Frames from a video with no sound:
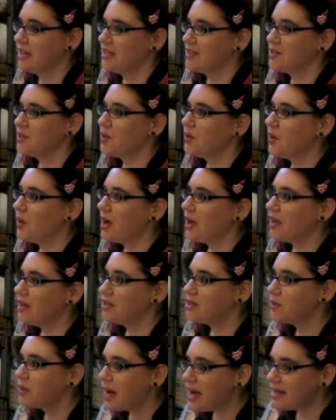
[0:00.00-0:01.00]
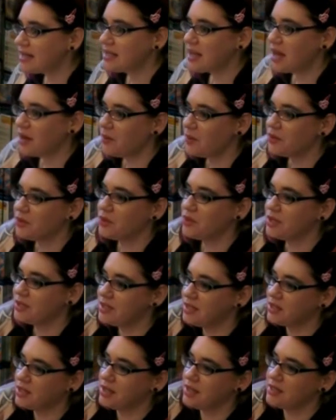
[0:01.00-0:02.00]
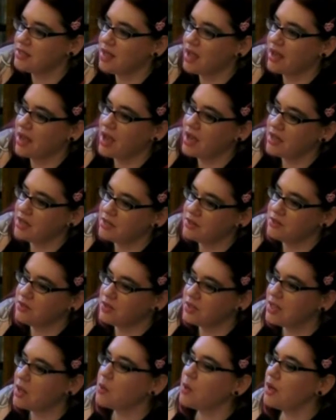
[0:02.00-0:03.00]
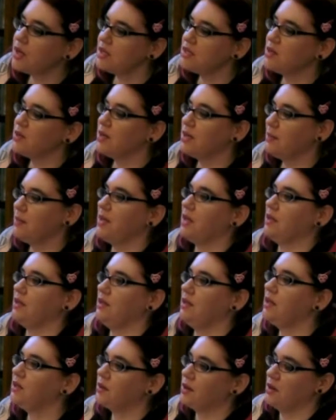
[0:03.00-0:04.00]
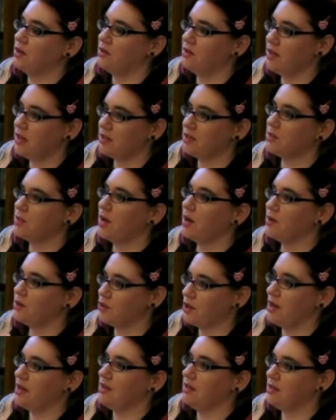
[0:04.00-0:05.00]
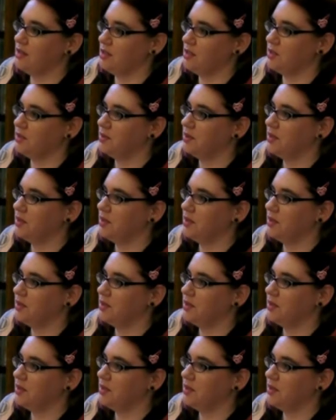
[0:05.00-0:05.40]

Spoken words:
So as I went through the series, I kind of, because I wanted Zoe to be a hero. That's what I was trying to do.